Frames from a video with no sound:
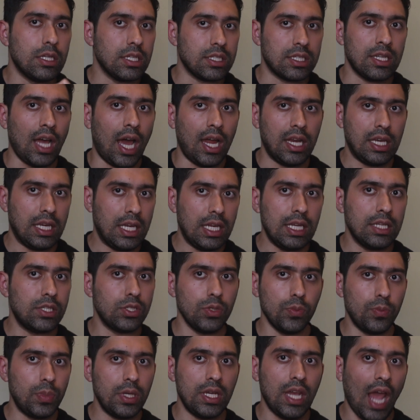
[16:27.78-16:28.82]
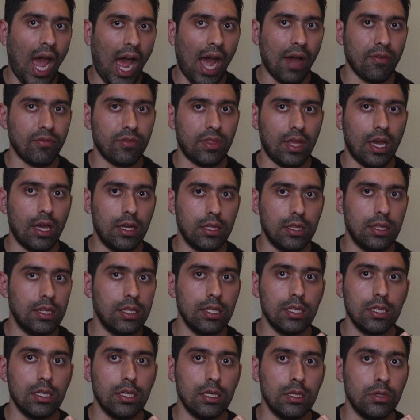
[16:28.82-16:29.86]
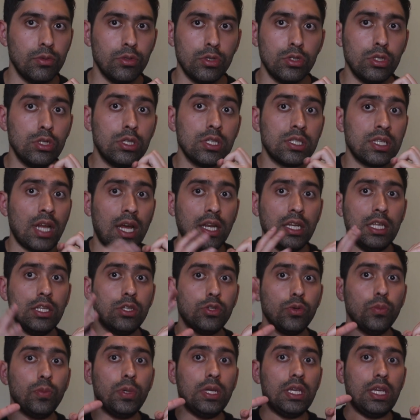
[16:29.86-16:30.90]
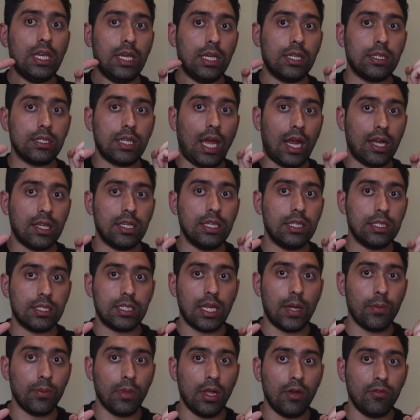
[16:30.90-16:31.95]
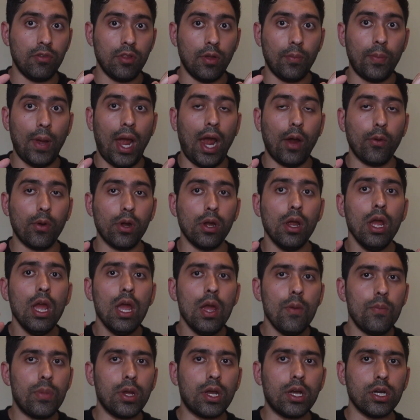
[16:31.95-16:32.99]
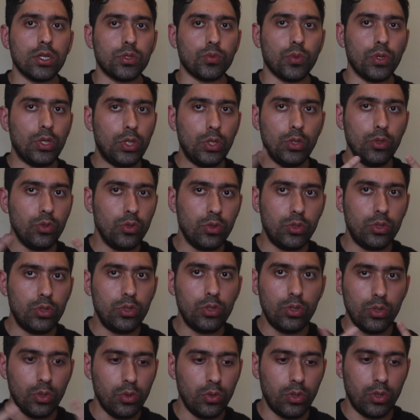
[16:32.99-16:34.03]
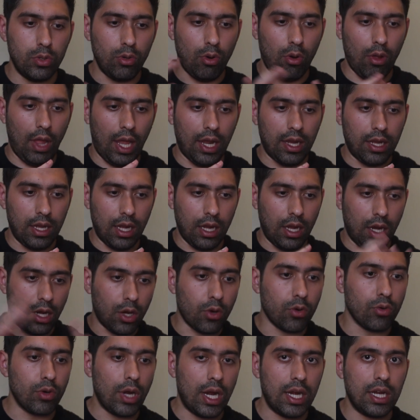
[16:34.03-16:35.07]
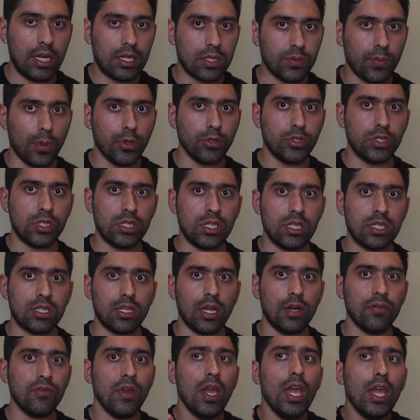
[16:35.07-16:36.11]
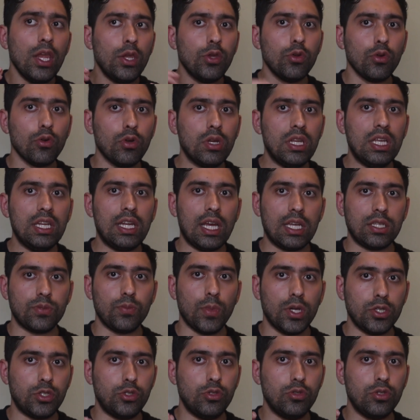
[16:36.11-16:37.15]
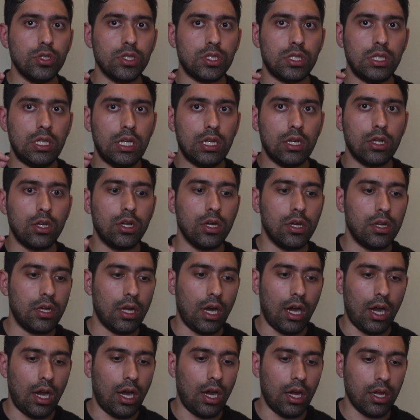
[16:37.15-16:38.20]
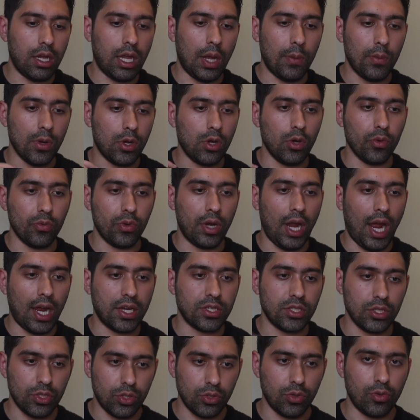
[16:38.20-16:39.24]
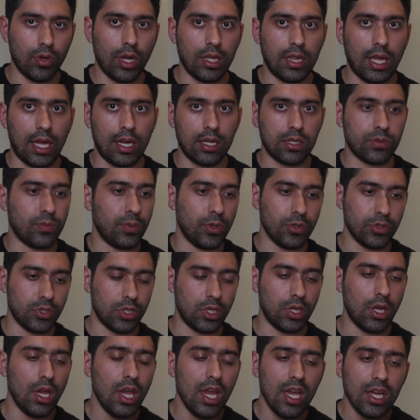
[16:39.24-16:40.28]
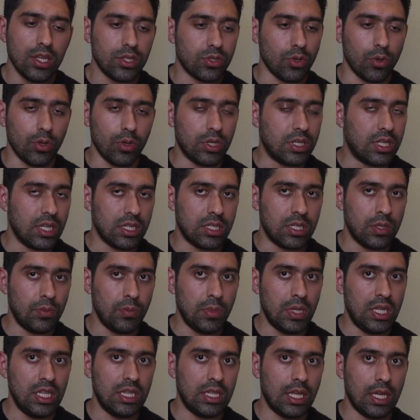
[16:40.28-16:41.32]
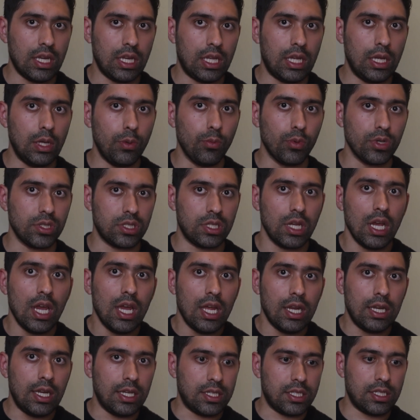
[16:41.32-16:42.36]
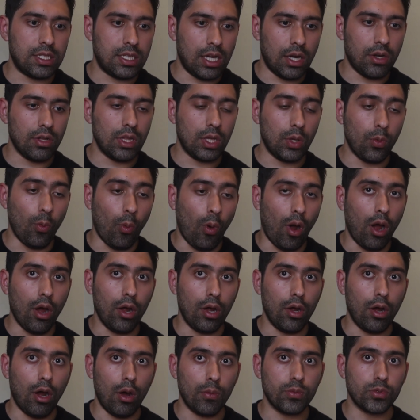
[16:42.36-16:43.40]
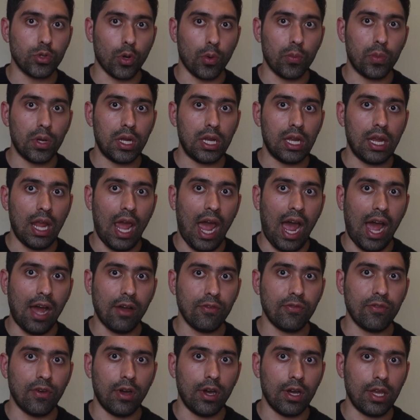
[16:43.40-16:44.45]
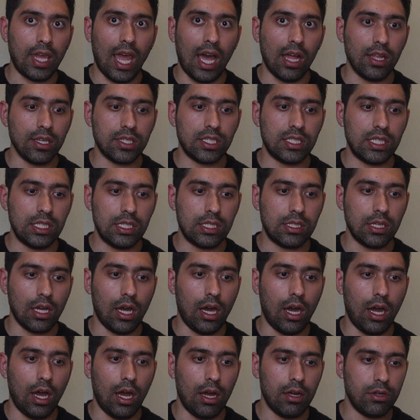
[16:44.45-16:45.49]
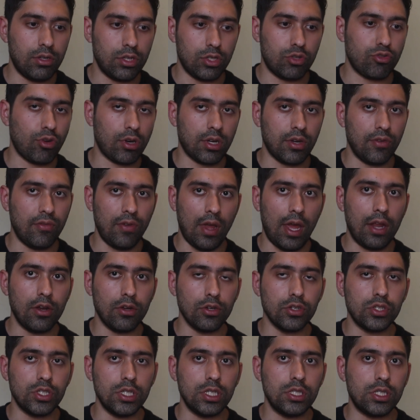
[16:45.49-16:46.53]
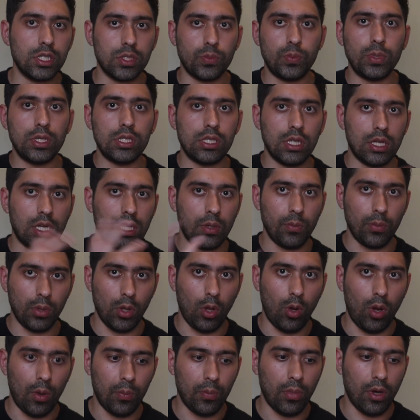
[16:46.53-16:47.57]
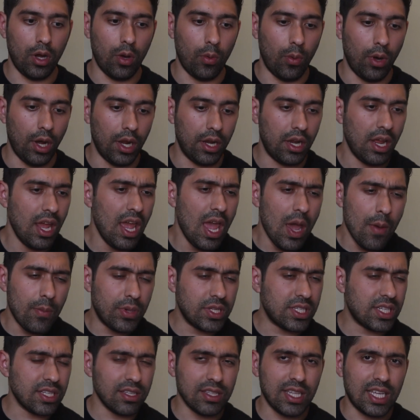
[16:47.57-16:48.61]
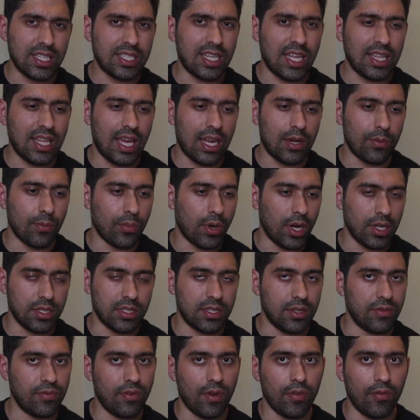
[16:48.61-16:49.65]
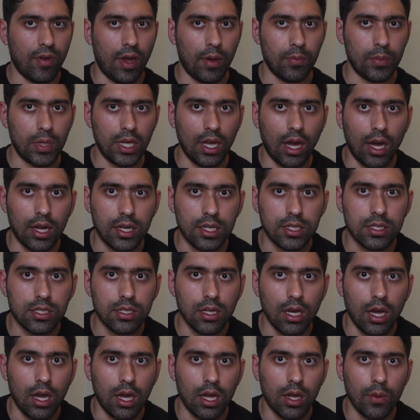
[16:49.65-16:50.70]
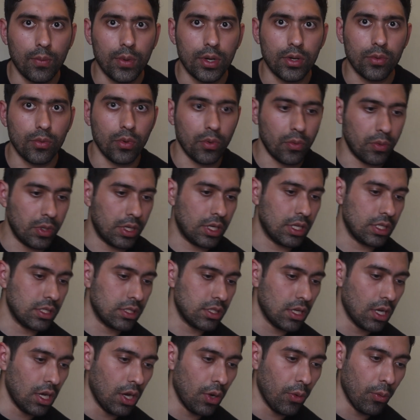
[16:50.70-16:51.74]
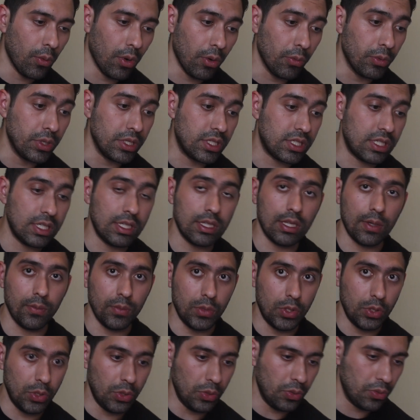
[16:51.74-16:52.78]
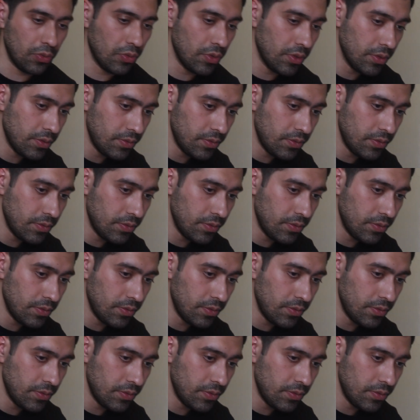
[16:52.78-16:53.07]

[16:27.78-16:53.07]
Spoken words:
does not need to be it does not need to be exactly the same level of power, because when you do, you know, like create explosions and stuff, you don't need as much. You just need a good chemical reaction to create that explosion. So it doesn't mean that he was necessarily absorbing half a galaxy's destructive energy just because it can blow up a one. But still, that's not that impressive, if I'm being honest, compared to what we've seen them do.